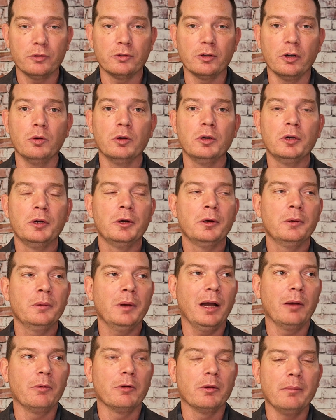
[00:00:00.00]
So
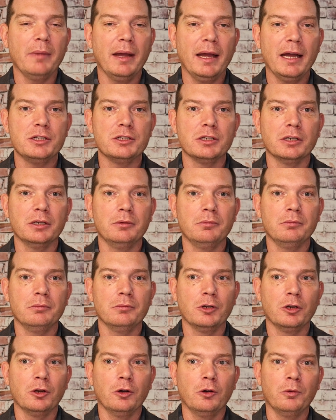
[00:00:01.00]
I would
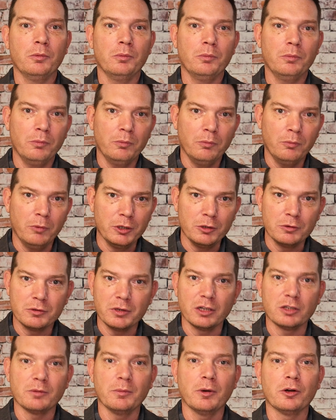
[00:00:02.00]
imagine, what you
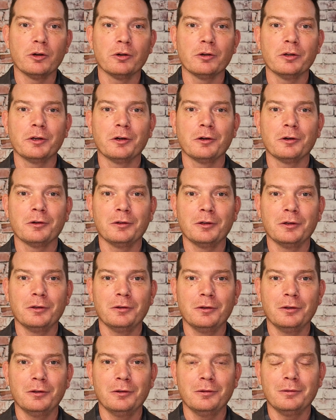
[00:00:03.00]
talked about earlier,
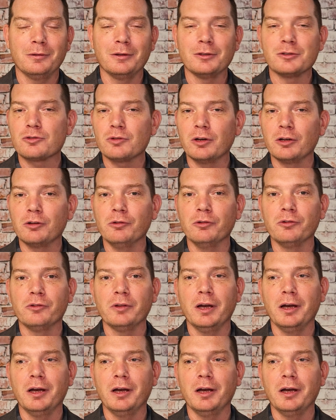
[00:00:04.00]
the struggles